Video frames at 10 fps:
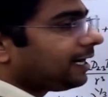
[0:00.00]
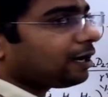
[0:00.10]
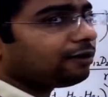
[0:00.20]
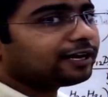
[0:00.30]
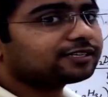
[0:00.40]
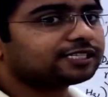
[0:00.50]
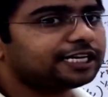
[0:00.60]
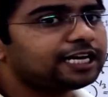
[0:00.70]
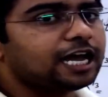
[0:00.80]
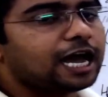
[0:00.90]
Now let us
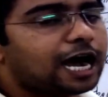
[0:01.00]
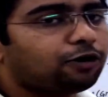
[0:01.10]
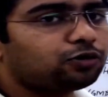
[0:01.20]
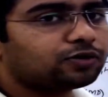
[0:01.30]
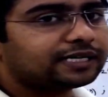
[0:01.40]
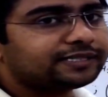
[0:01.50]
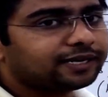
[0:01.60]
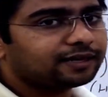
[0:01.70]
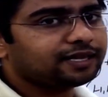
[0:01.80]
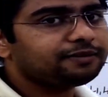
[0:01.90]
see how to
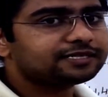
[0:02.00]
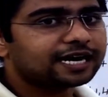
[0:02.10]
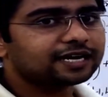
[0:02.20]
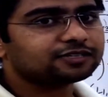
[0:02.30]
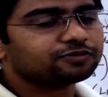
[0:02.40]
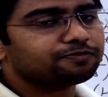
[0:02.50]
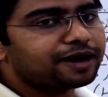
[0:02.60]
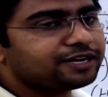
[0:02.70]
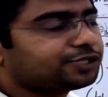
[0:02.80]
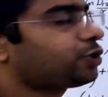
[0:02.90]
consider the charge minus